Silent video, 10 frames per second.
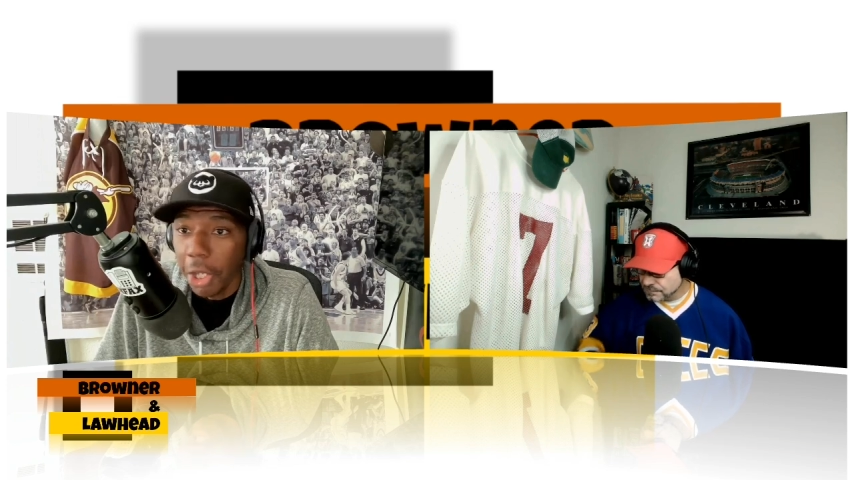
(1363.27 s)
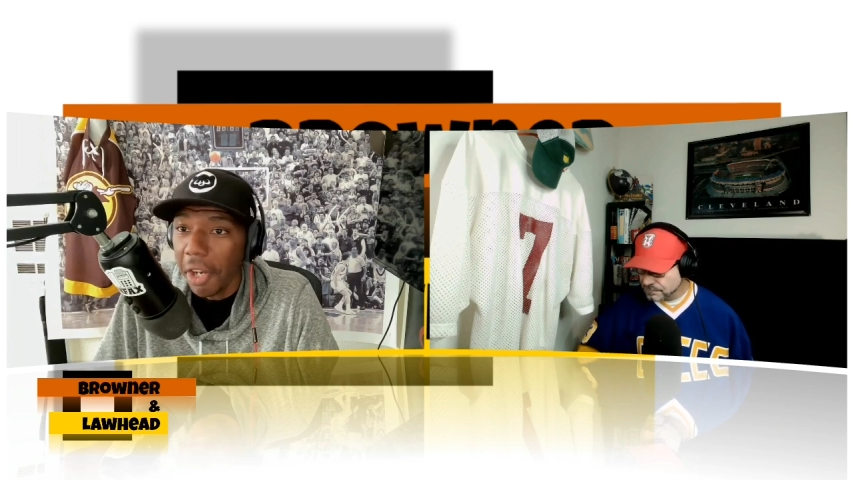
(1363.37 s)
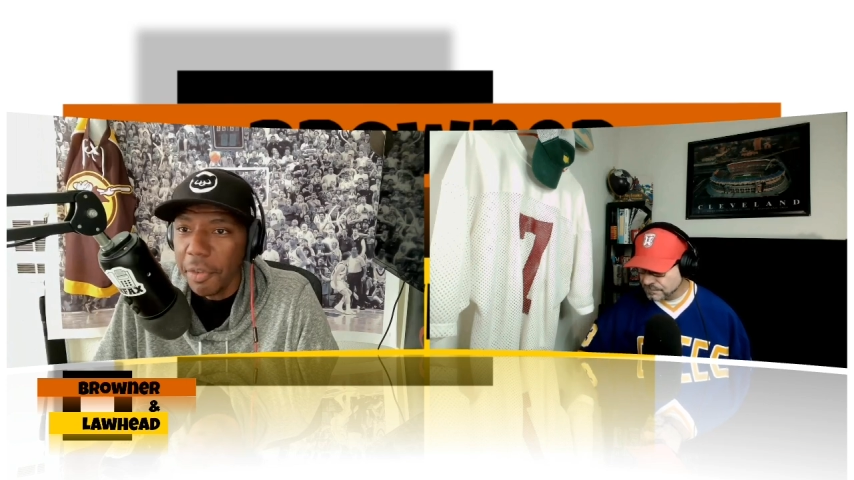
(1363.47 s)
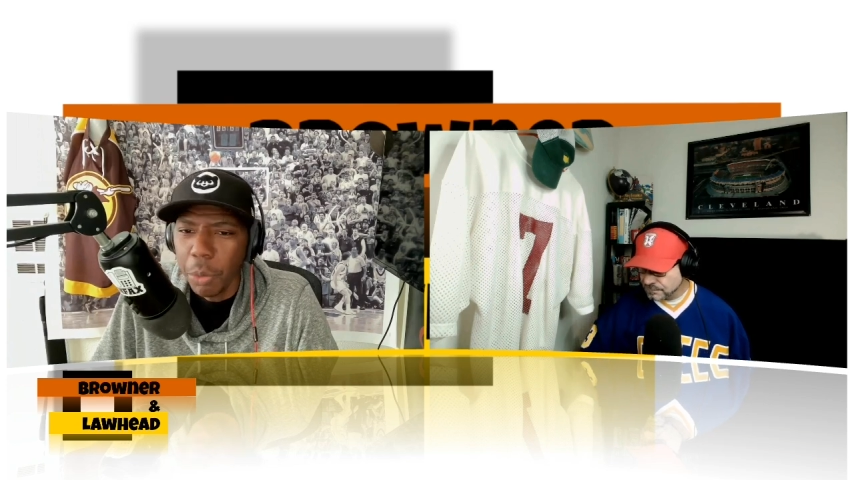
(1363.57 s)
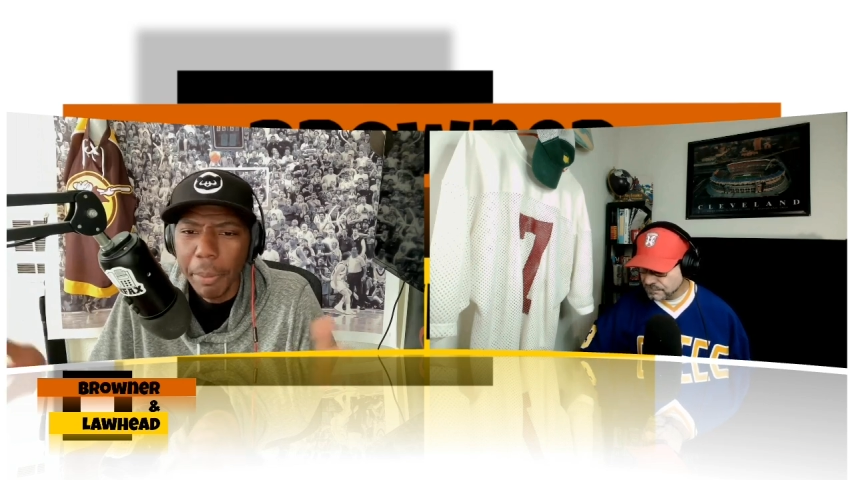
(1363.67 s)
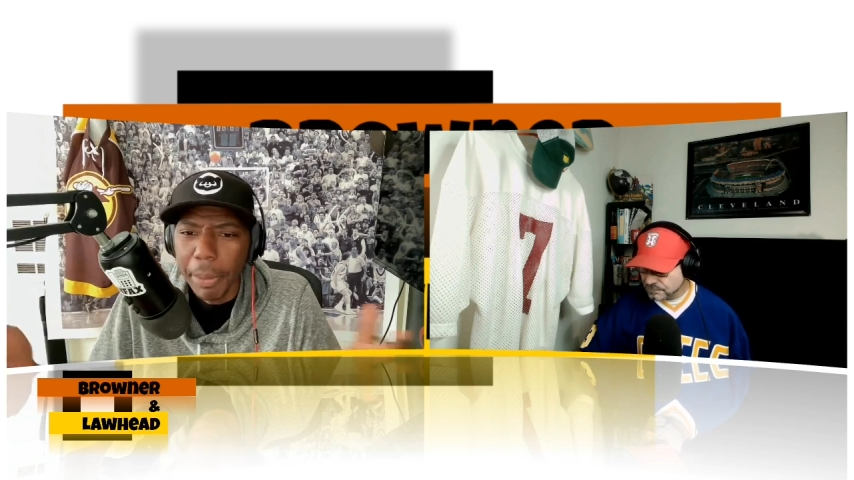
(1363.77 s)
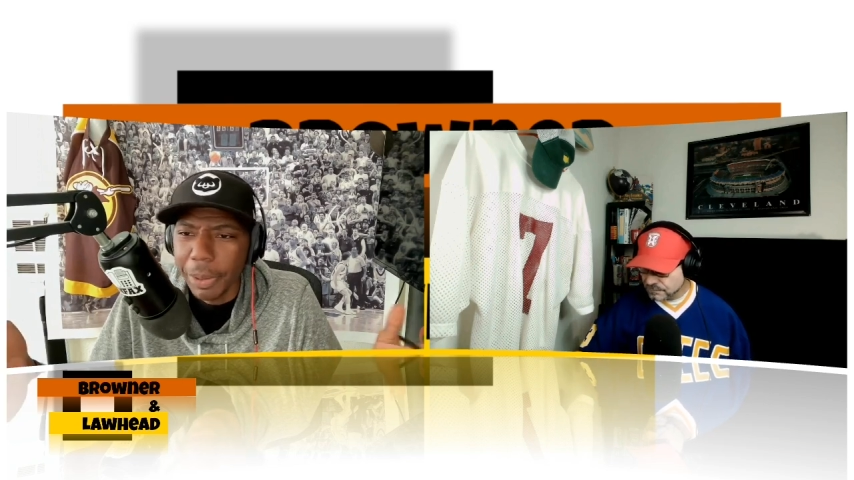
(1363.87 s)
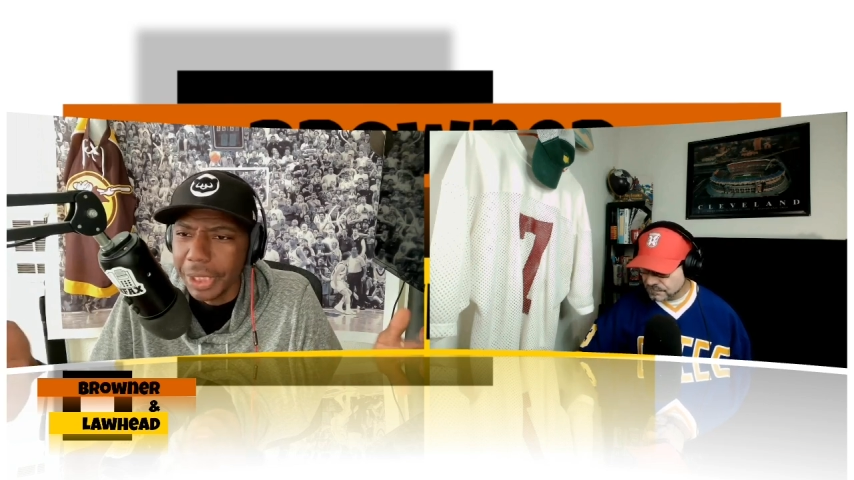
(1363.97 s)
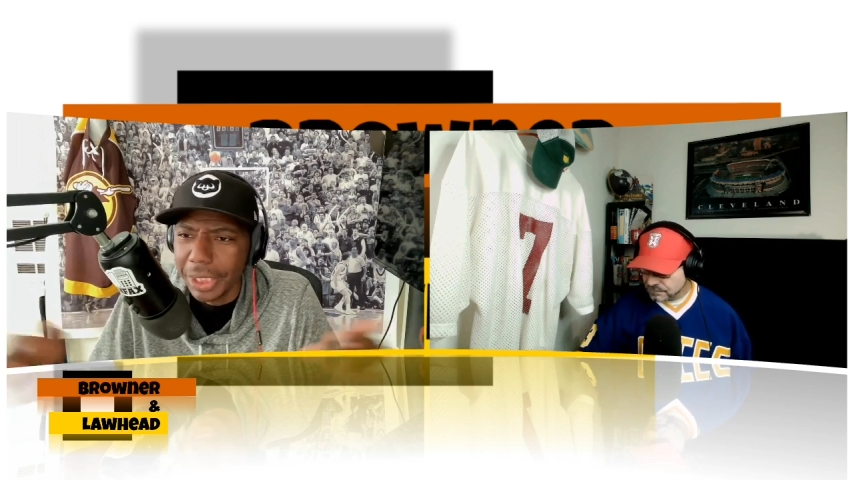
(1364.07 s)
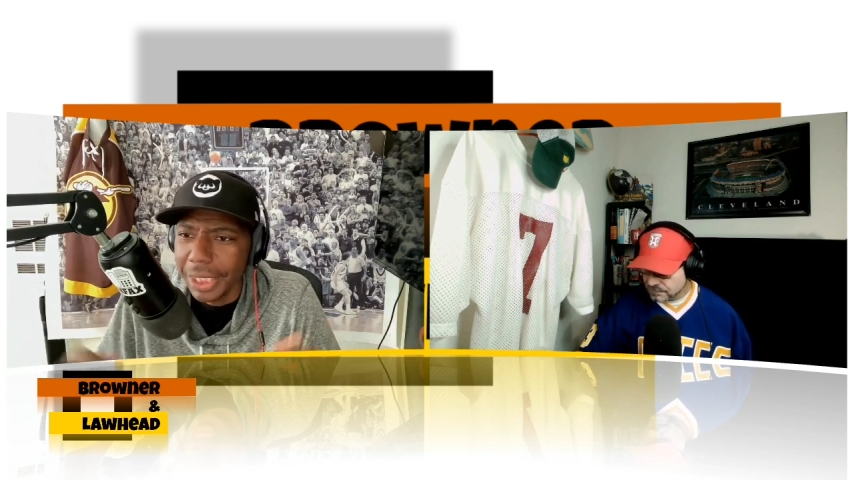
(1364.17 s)
Do y'all even
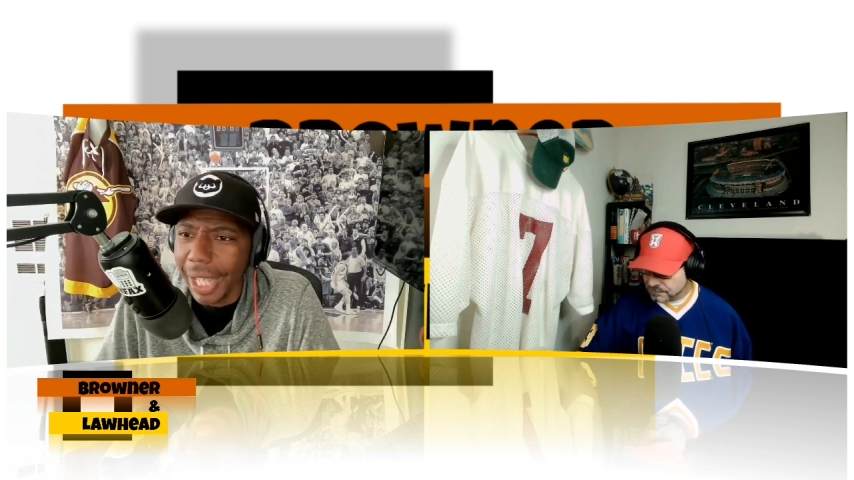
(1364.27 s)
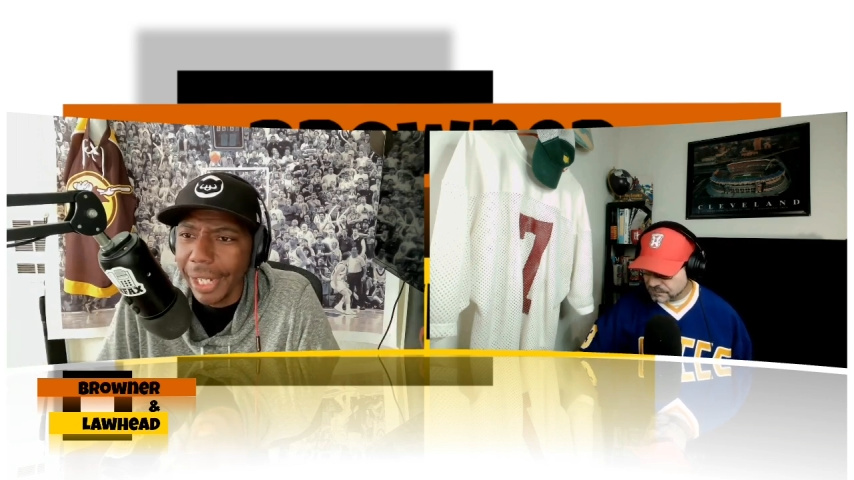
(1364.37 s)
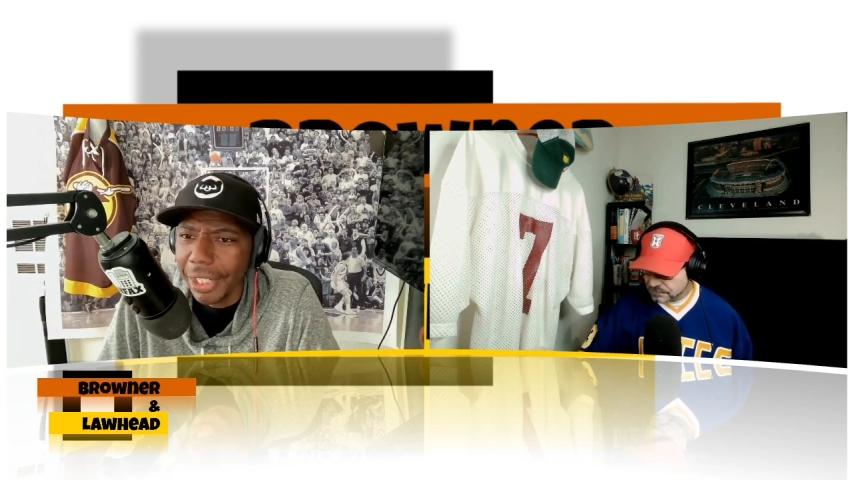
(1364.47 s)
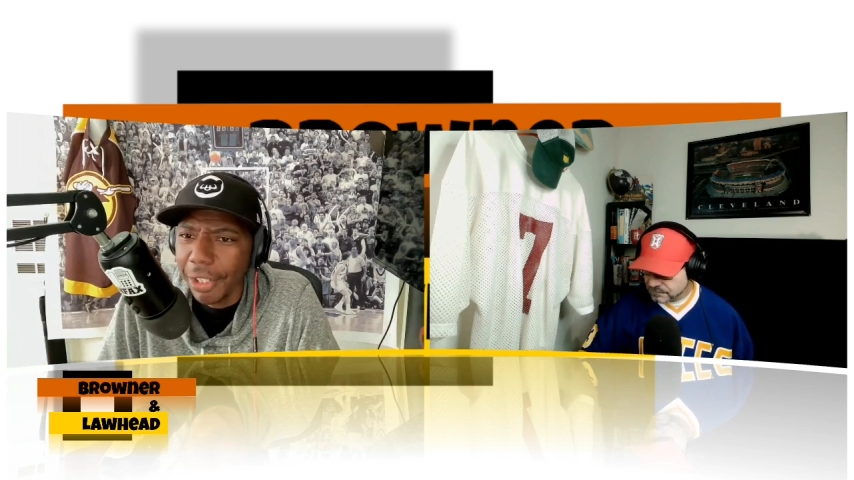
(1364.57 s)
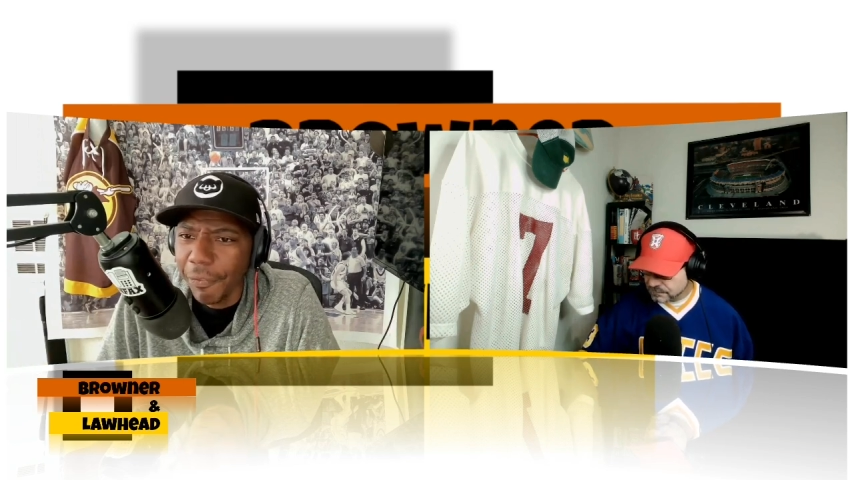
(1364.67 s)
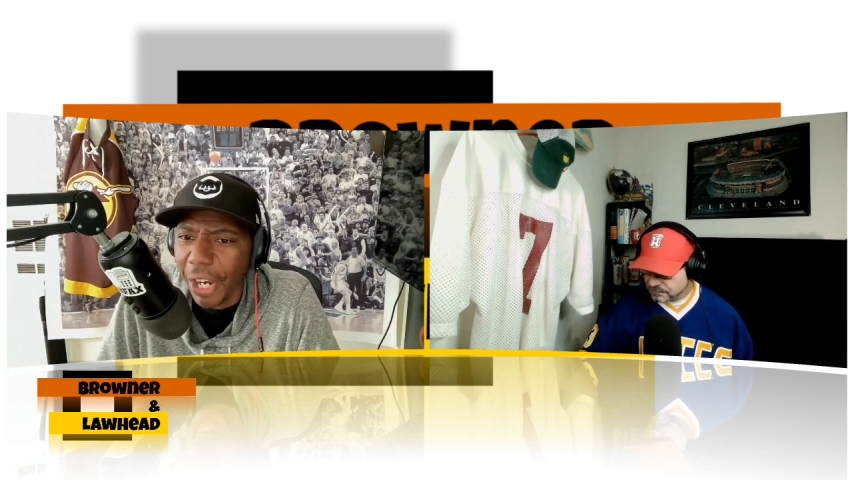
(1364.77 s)
remember Cincinnati